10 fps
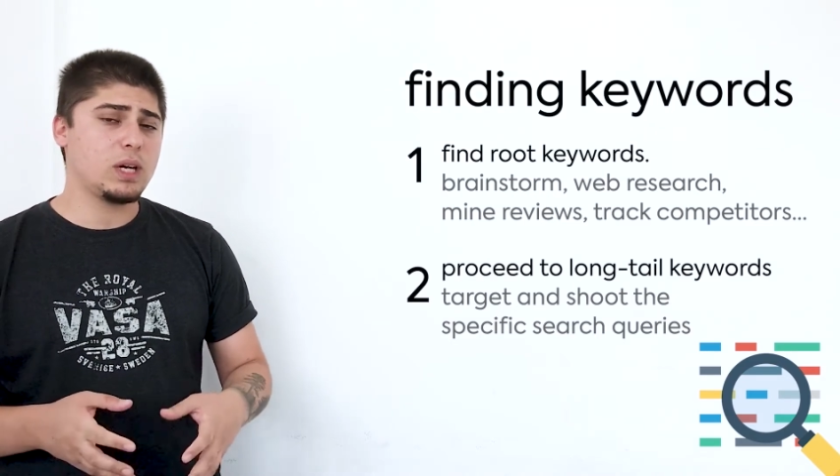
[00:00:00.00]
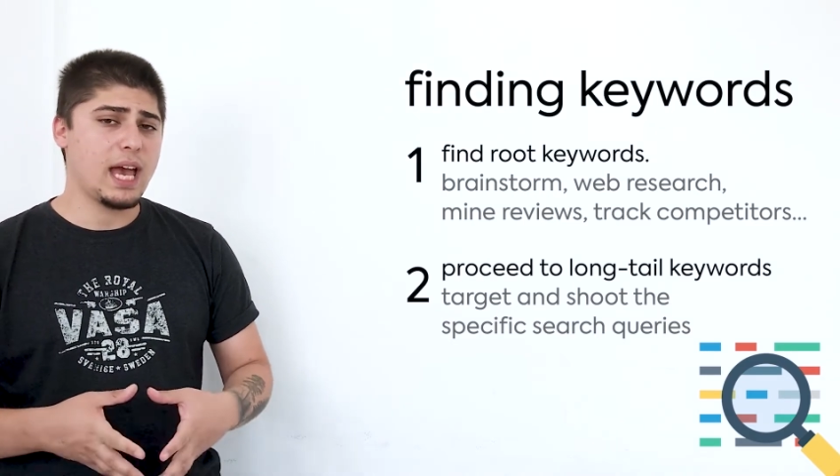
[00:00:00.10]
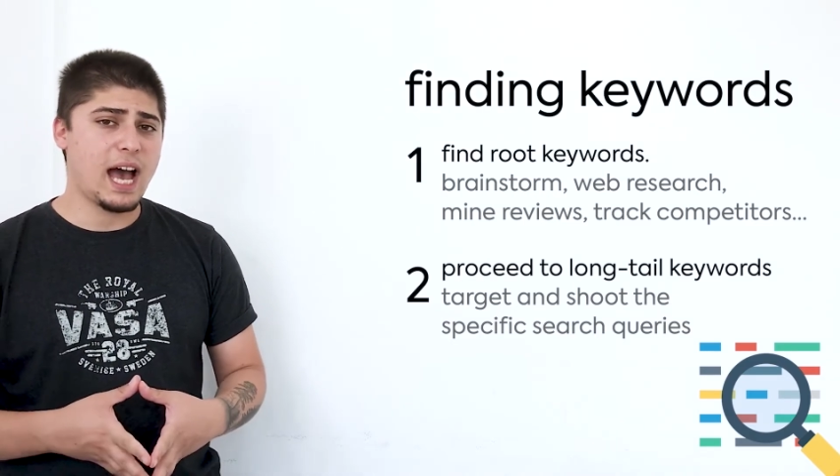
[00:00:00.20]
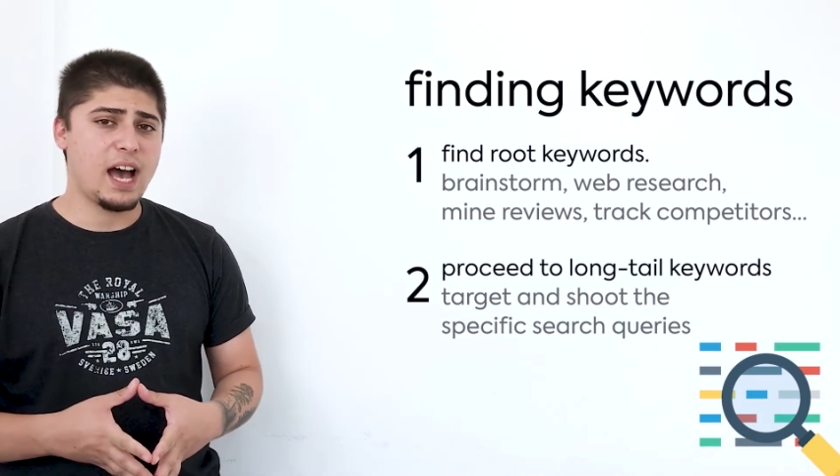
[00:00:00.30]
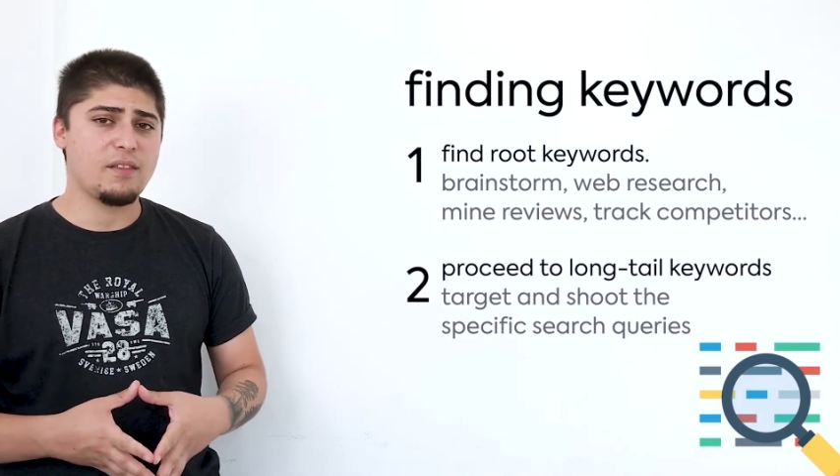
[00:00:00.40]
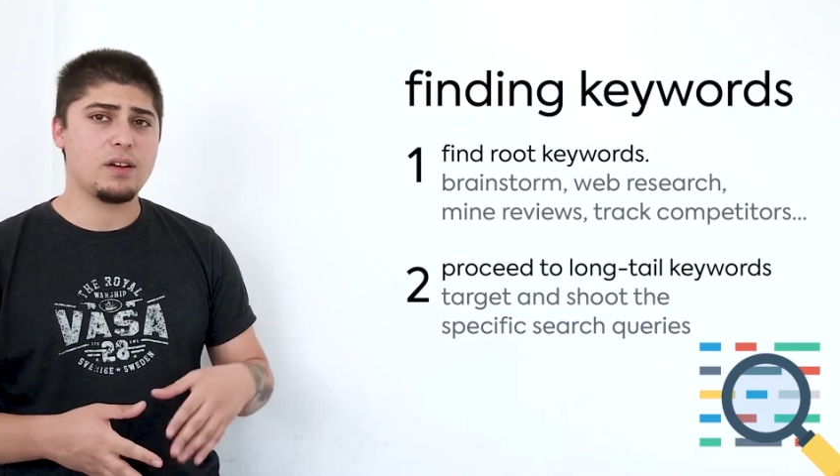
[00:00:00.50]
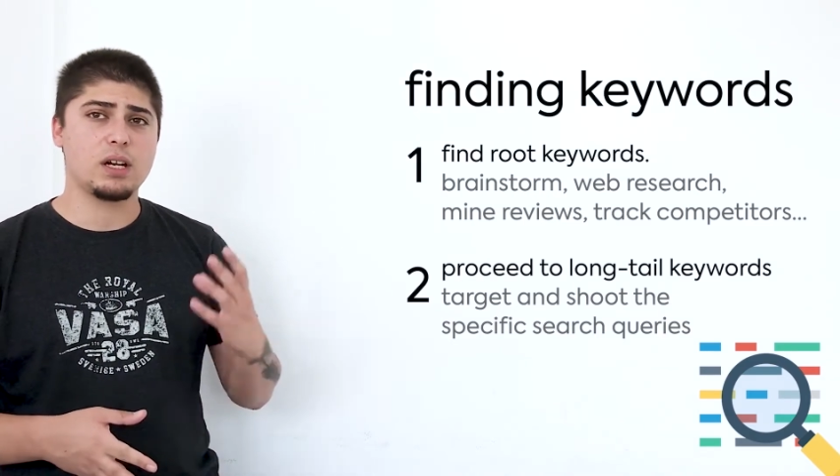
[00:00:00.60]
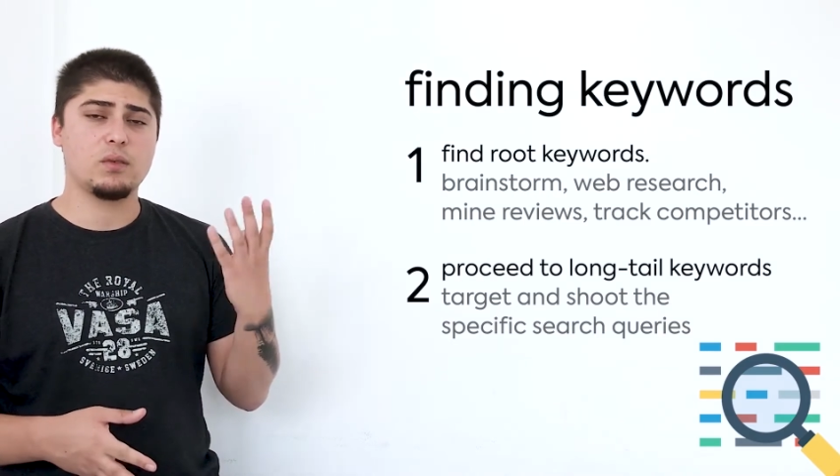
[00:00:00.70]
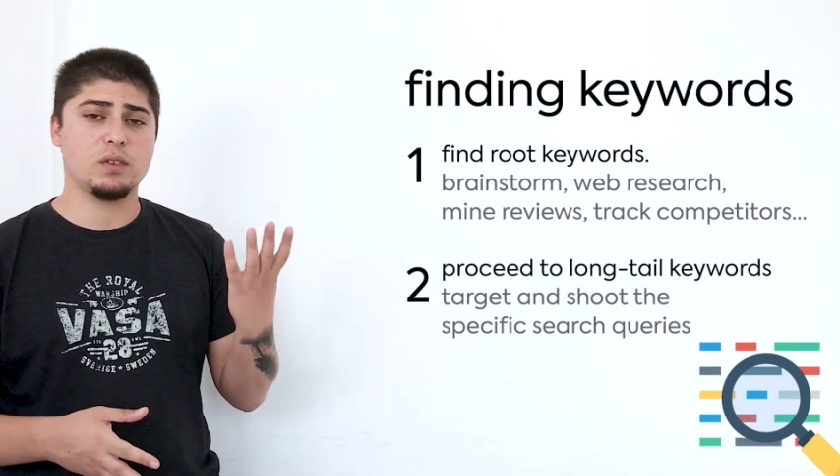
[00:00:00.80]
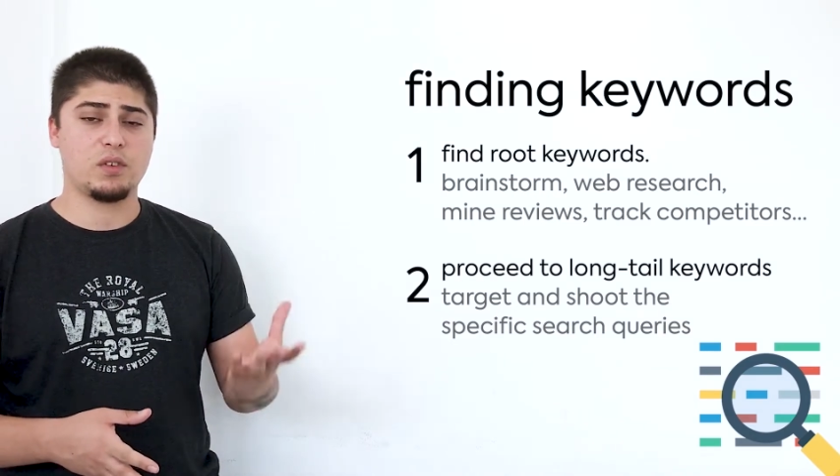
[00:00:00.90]
we have
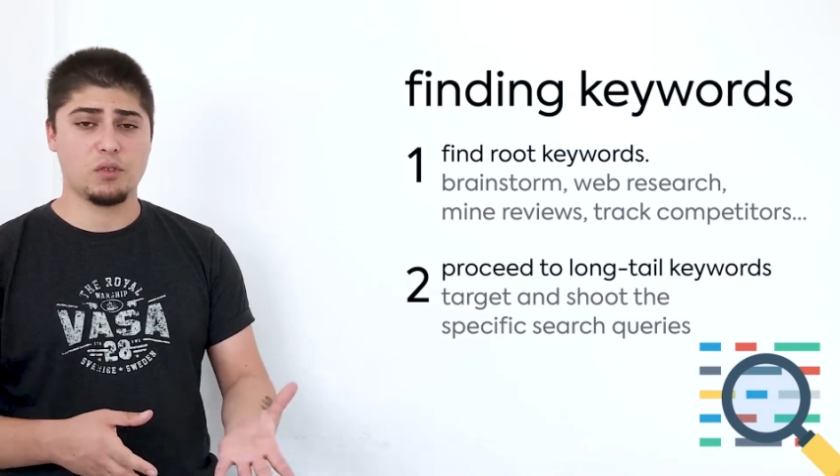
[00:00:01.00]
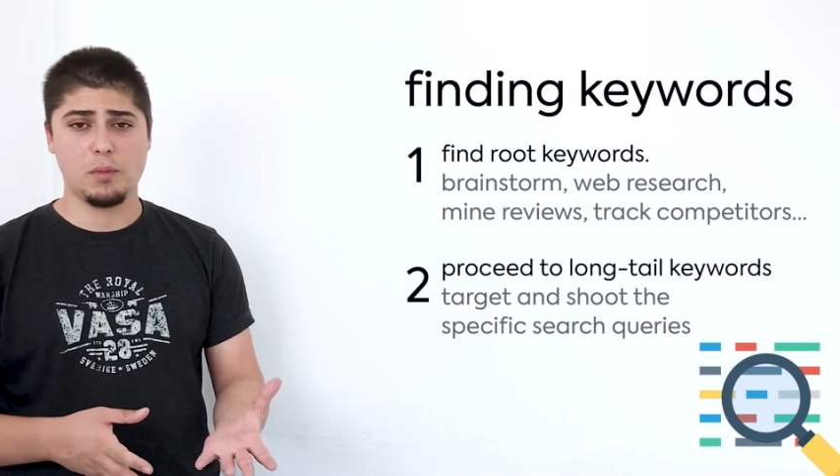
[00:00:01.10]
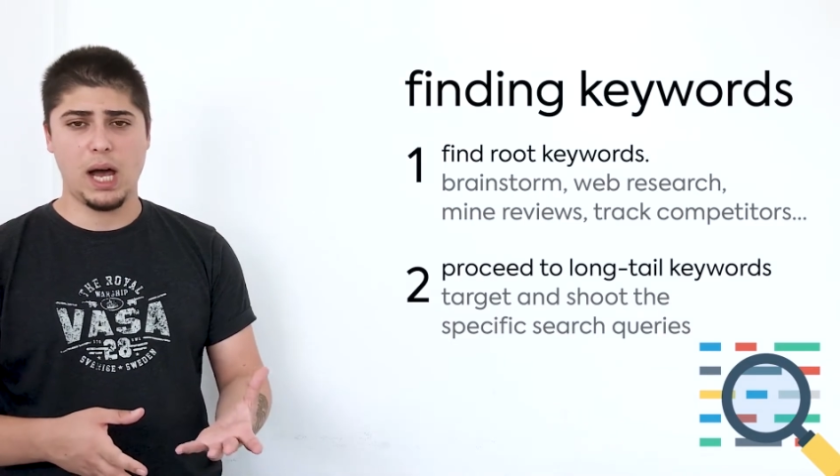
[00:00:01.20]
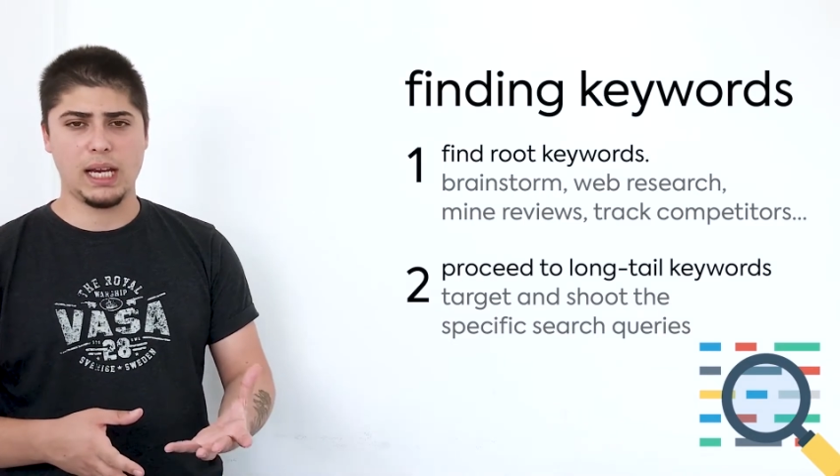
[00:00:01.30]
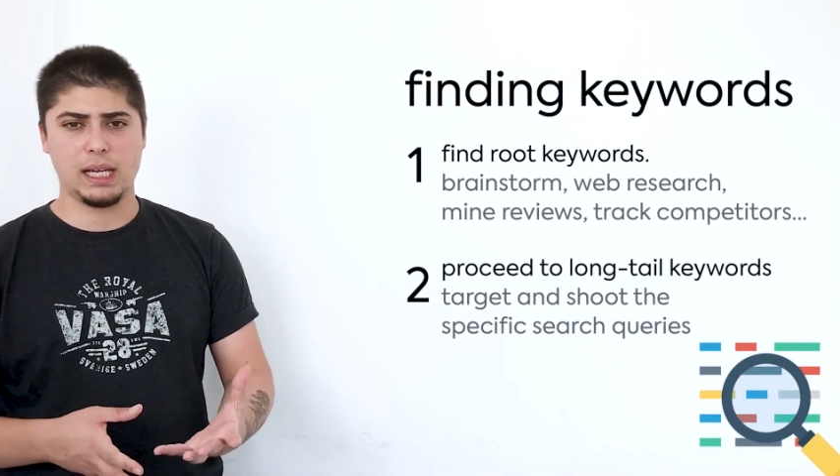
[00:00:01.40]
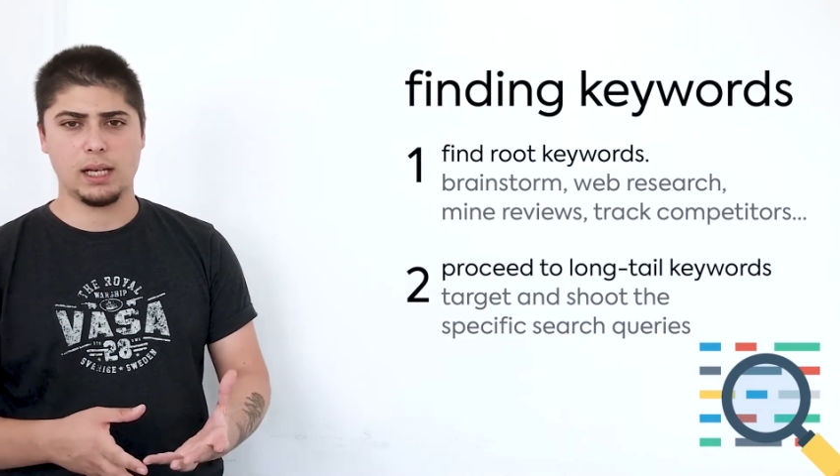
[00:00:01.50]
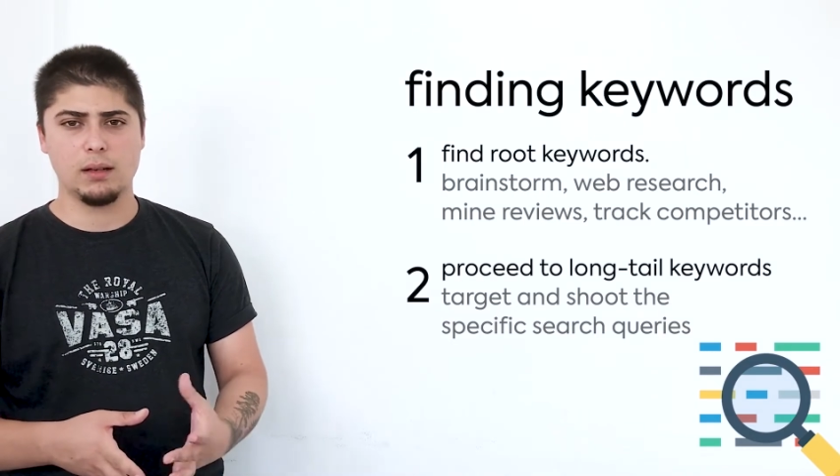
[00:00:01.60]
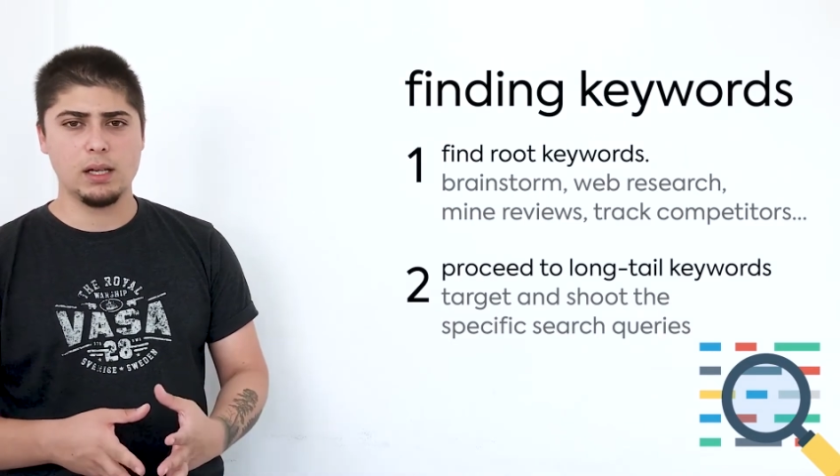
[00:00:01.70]
review mining.